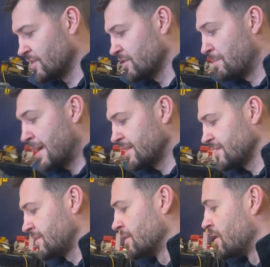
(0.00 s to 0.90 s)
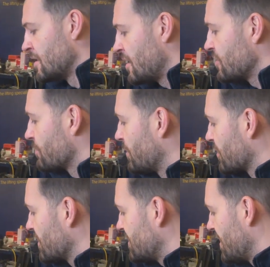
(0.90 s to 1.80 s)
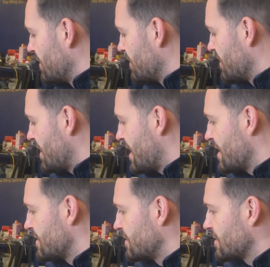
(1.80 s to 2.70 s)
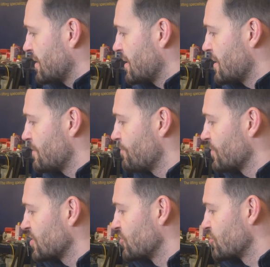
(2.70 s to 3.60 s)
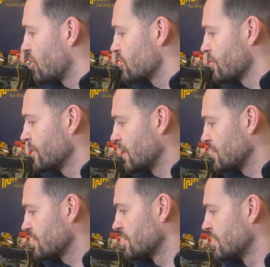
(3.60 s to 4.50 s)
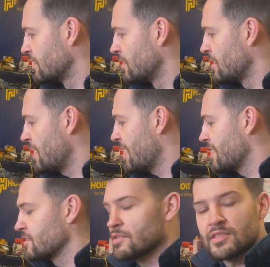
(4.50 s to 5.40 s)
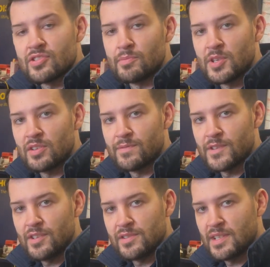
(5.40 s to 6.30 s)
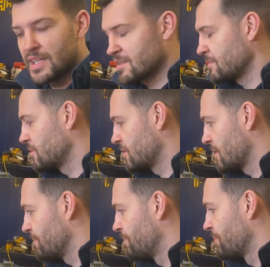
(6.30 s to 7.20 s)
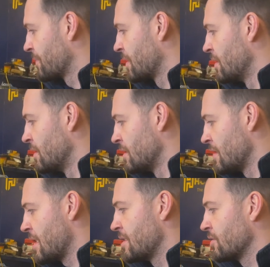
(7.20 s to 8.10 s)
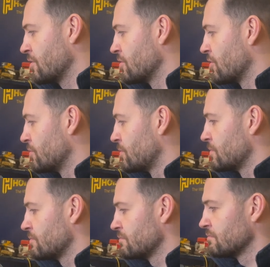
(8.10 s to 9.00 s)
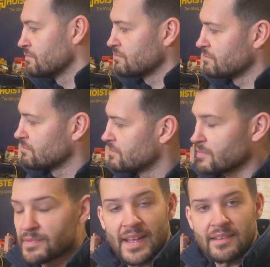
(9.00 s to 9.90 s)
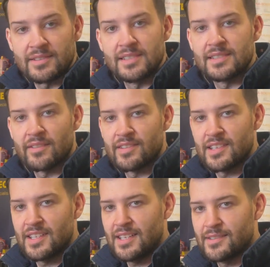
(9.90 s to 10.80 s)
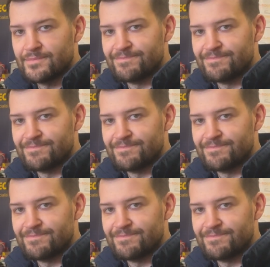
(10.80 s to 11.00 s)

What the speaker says: so it's mains, and you can plug this in and should charge overnight and should be good for use the next time you use it. And all in all, that is everything you need.